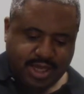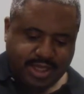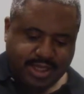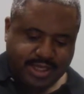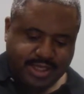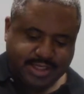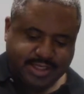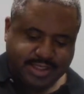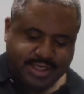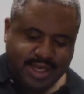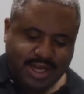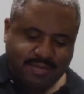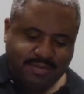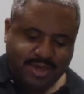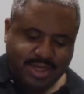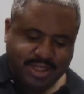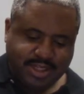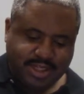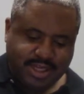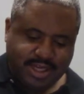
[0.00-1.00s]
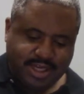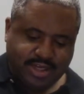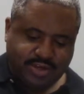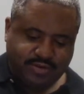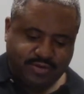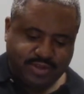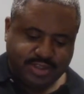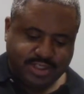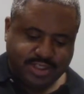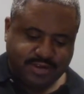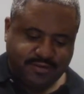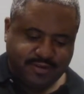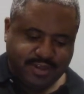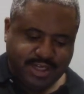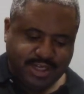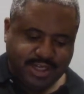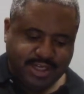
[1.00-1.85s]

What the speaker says: They stopped at the entrance of the